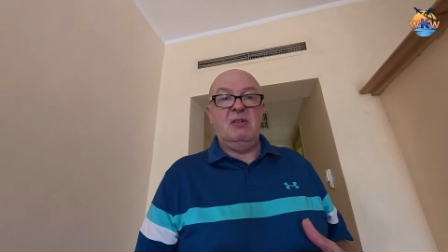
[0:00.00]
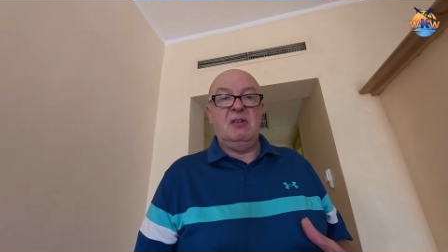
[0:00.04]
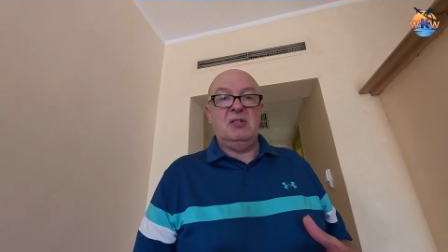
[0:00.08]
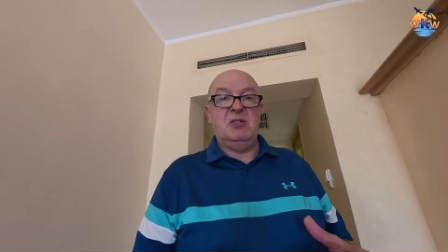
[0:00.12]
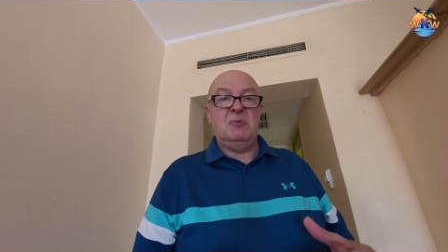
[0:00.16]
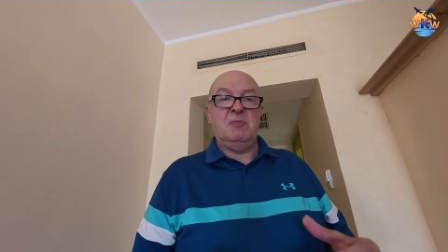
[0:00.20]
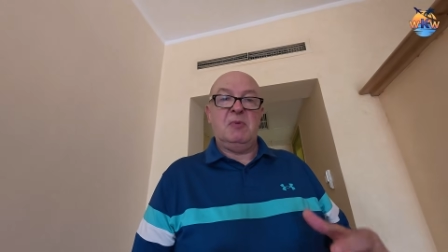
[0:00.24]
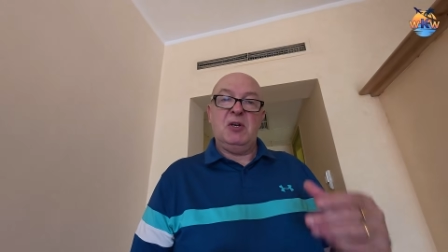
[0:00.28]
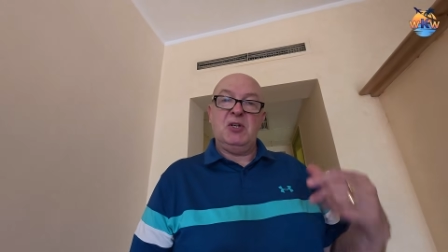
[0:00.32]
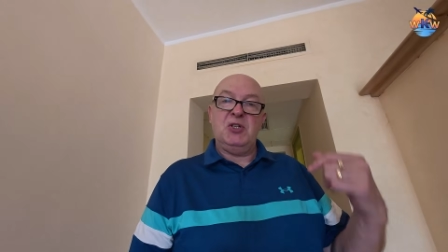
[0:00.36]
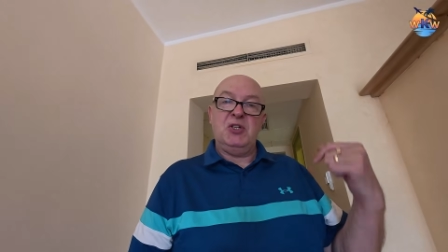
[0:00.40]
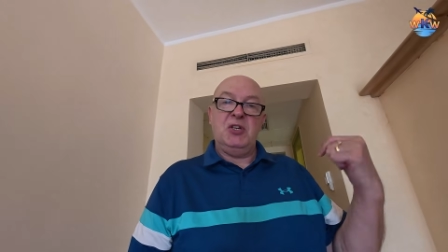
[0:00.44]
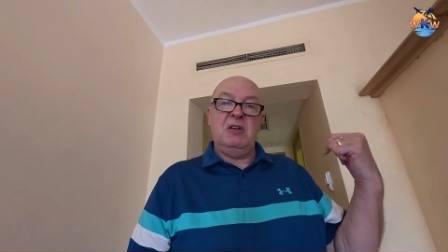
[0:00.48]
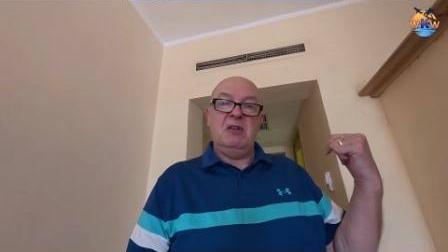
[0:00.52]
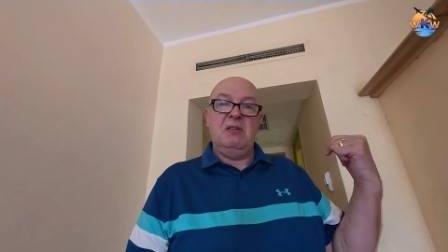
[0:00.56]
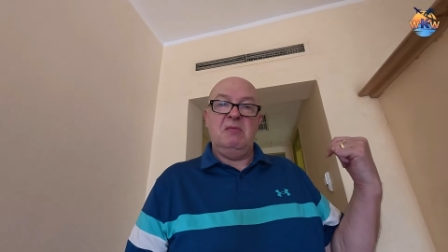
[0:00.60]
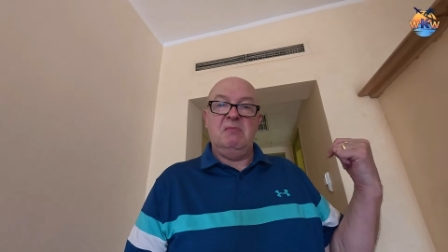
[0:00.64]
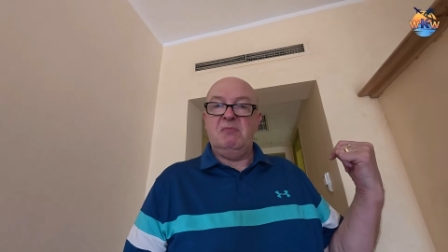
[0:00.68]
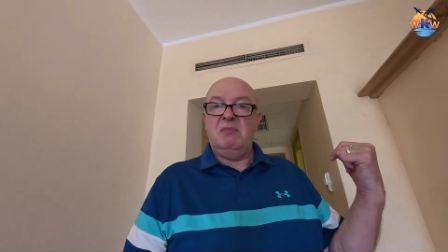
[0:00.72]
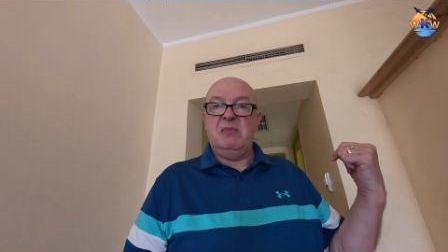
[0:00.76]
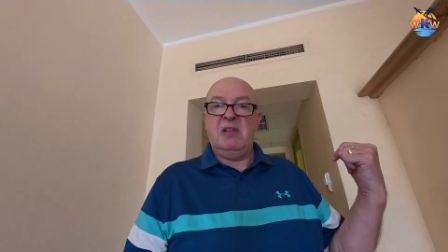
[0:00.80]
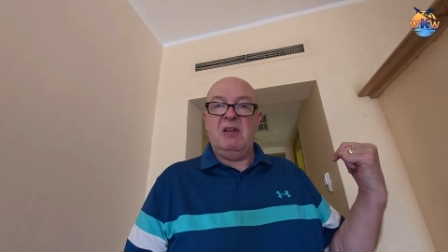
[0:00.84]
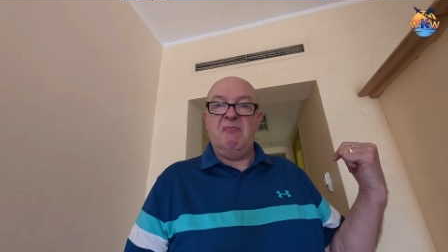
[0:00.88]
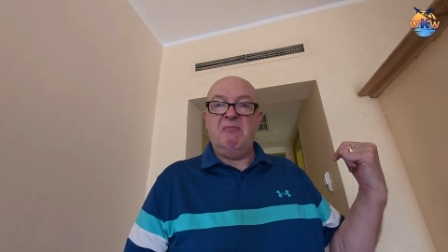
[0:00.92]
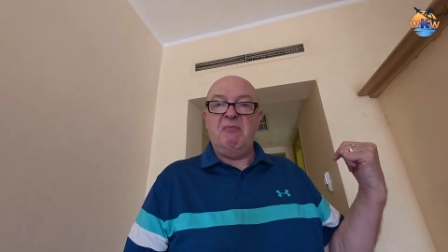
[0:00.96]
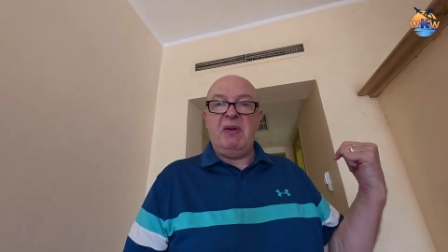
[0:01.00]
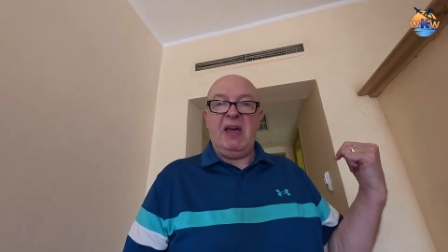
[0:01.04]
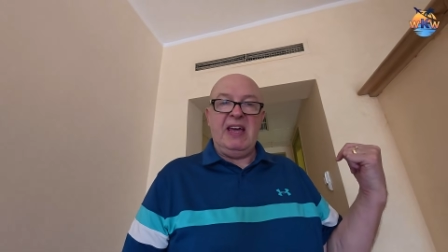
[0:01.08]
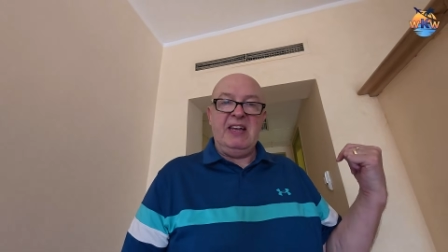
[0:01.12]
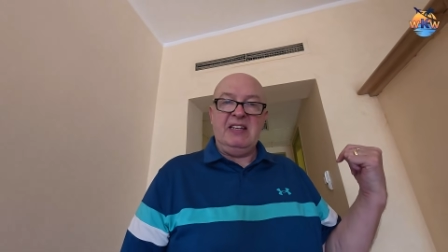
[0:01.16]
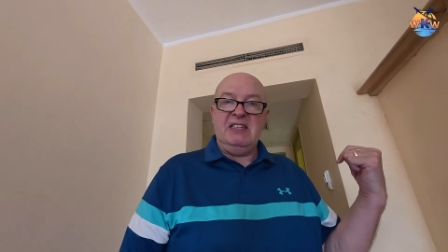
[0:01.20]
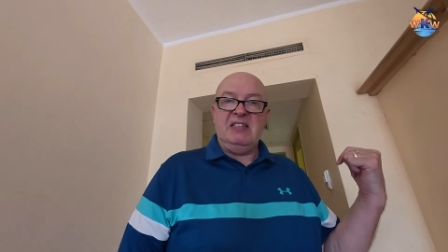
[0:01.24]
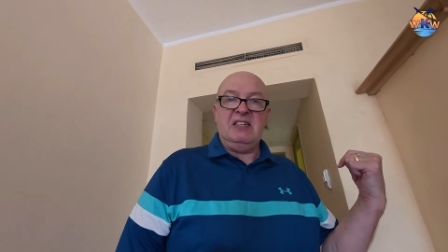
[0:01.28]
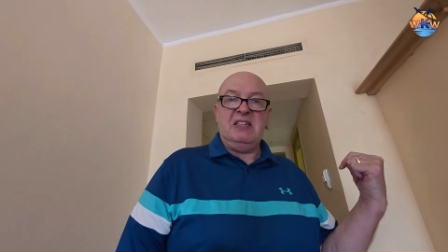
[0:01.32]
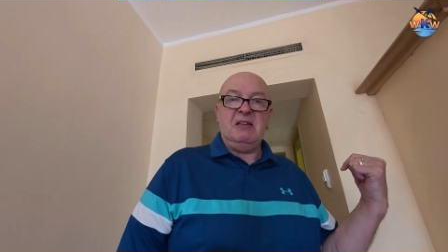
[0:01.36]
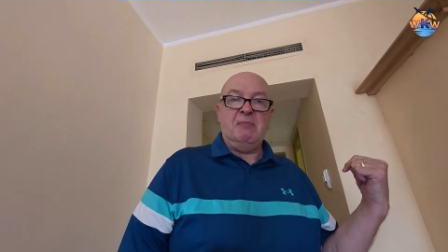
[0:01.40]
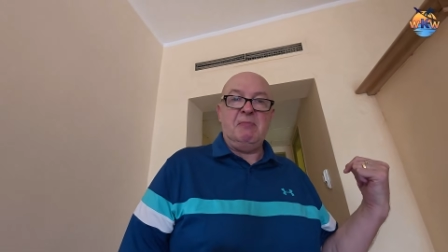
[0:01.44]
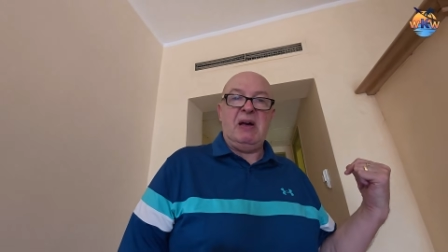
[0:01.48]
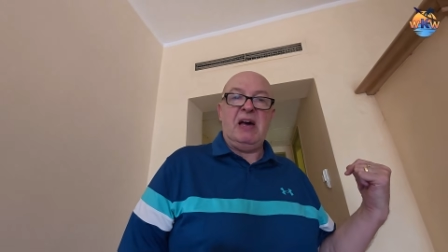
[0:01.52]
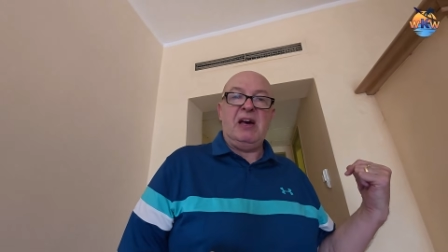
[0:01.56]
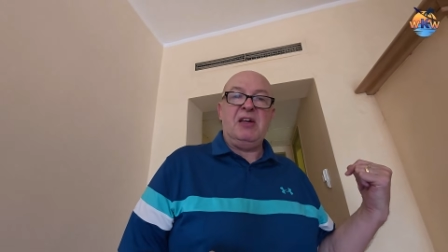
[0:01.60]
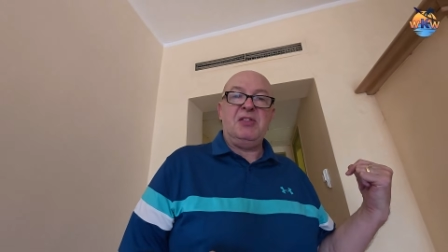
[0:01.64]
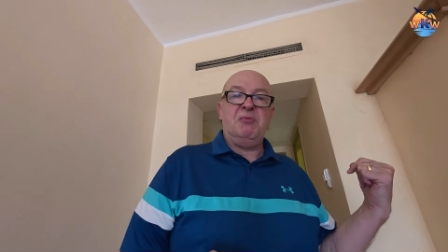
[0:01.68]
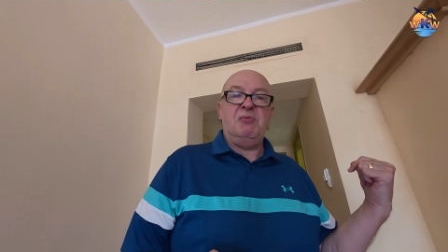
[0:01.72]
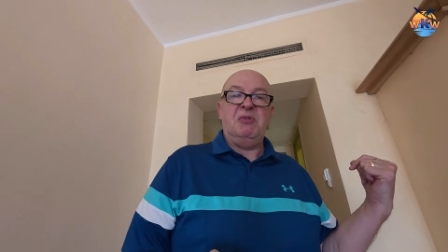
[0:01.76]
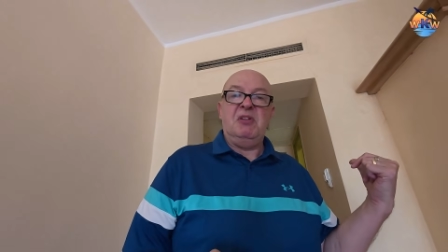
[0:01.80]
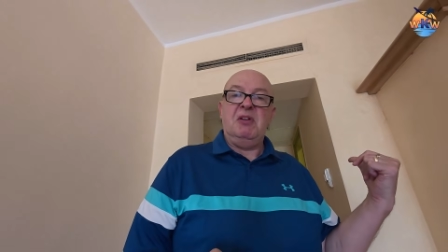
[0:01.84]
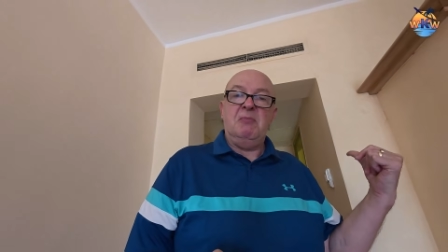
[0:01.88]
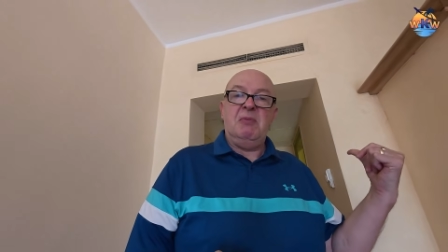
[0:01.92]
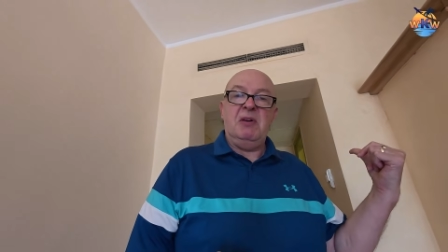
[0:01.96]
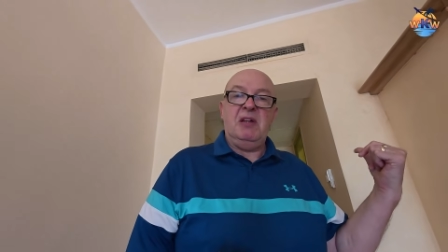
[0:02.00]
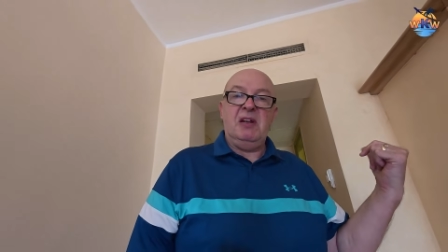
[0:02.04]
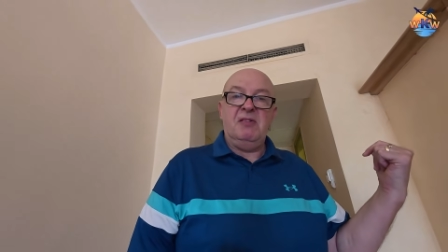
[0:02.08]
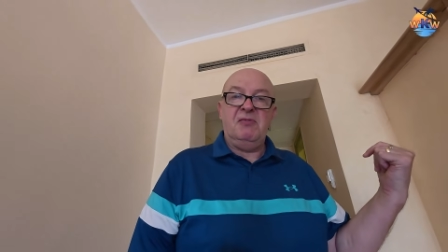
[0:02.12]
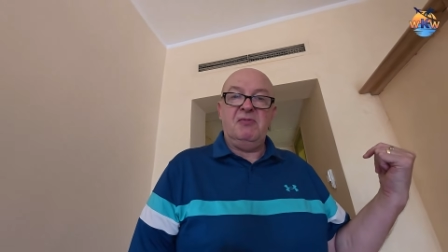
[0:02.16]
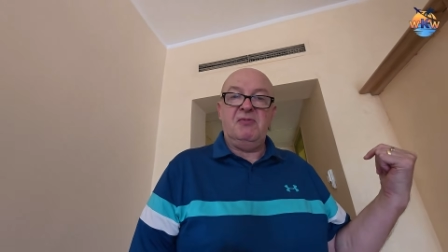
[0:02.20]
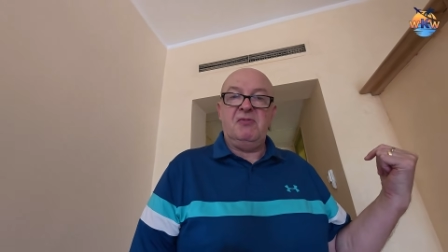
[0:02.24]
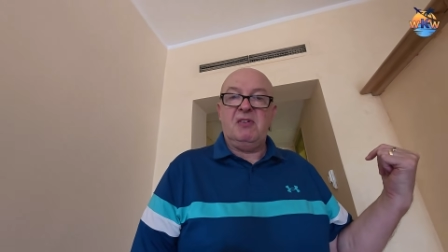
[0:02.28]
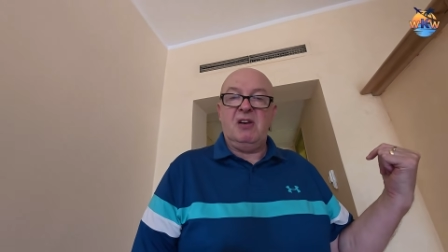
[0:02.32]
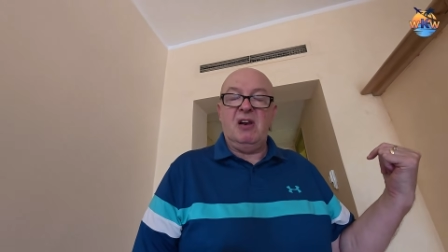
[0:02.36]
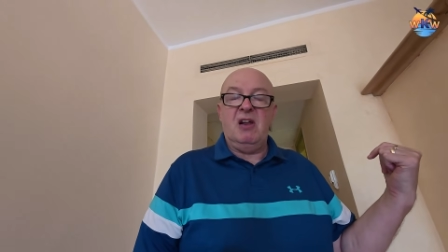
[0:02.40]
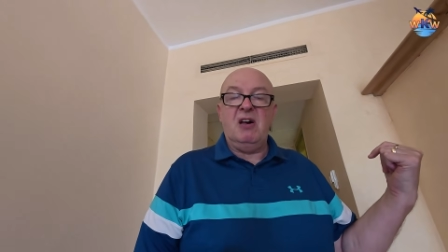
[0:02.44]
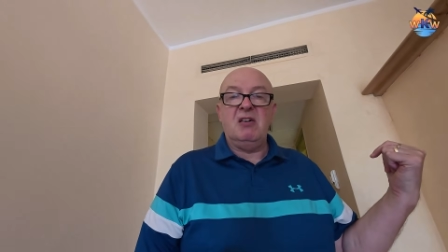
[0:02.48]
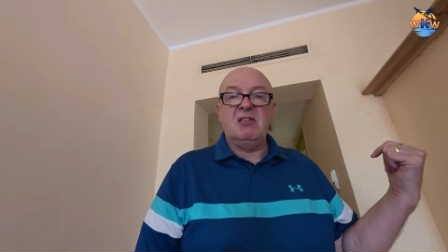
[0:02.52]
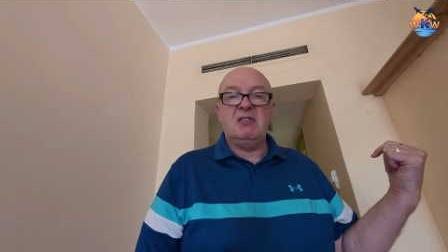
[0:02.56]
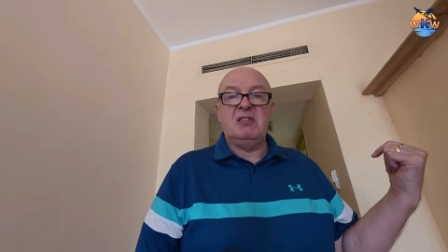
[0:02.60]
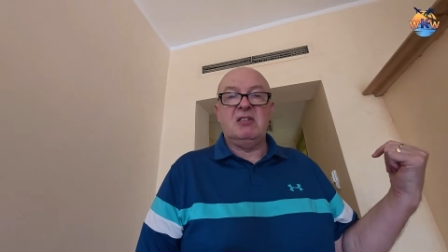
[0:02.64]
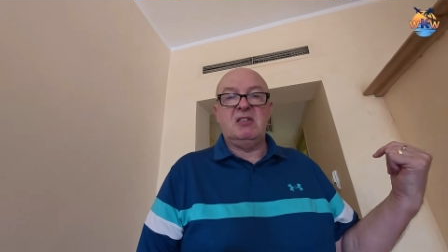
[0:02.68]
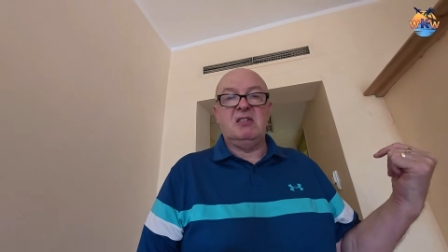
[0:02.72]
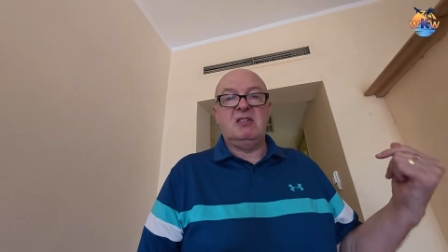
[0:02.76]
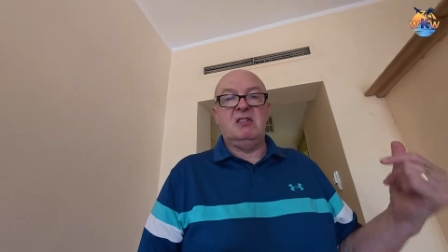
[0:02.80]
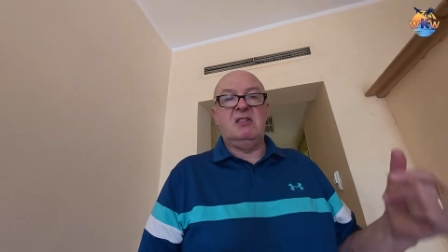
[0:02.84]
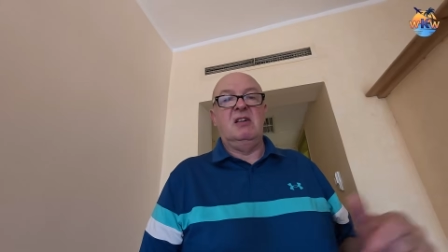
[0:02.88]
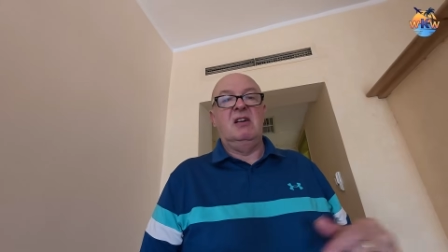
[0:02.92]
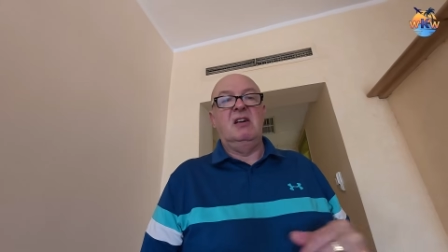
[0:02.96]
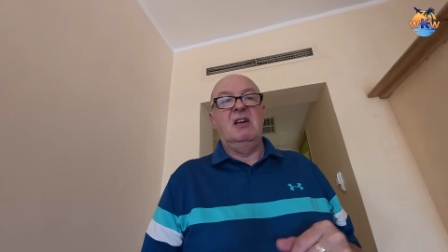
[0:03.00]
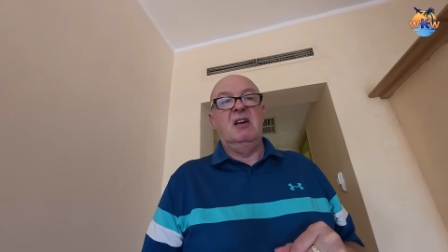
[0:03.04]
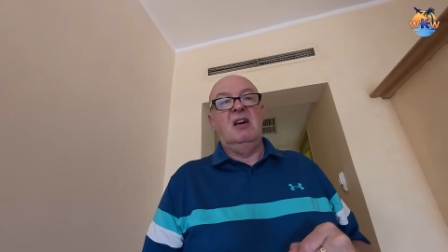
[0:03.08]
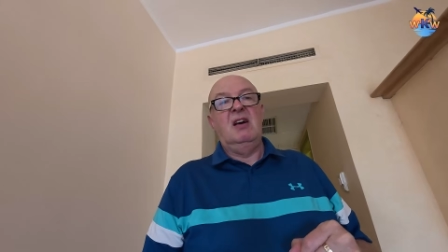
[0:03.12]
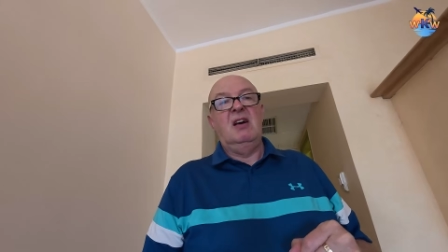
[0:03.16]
especially the paint of the bath with a bit of gloss.